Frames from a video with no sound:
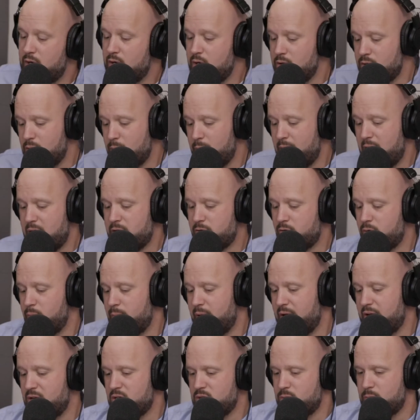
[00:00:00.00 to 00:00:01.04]
and the battery
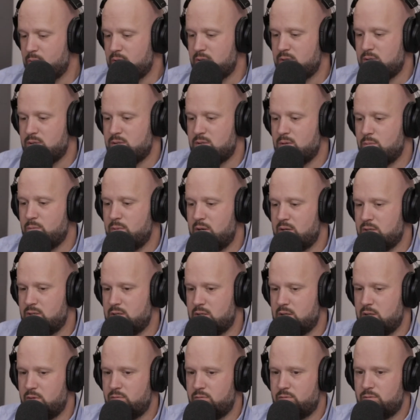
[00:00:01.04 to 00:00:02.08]
management system
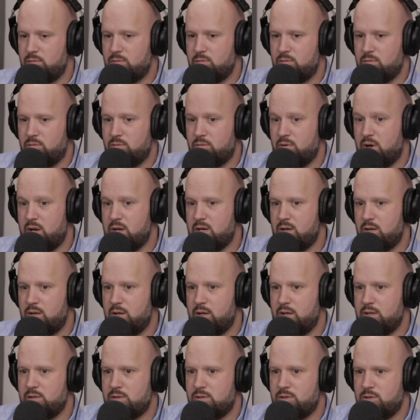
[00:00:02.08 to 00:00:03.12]
basically
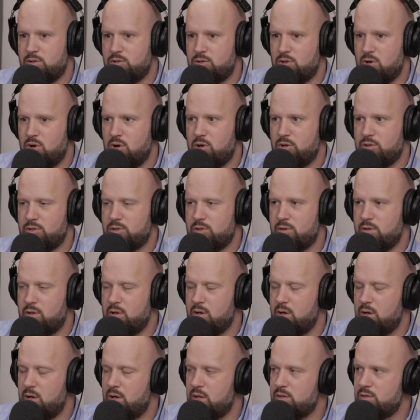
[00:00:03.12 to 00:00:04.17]
regulates the charge so that
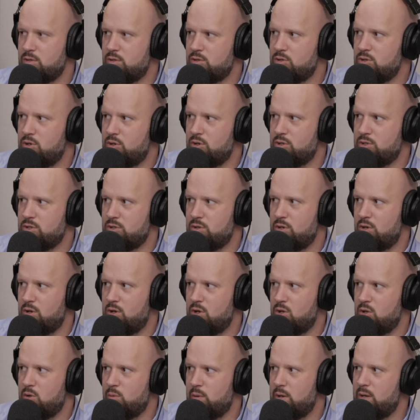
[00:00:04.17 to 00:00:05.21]
it doesn't charge it
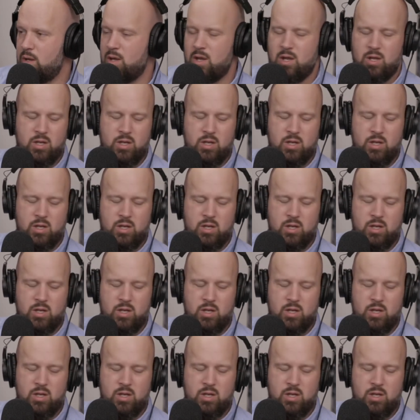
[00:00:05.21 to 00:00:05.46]
all the way.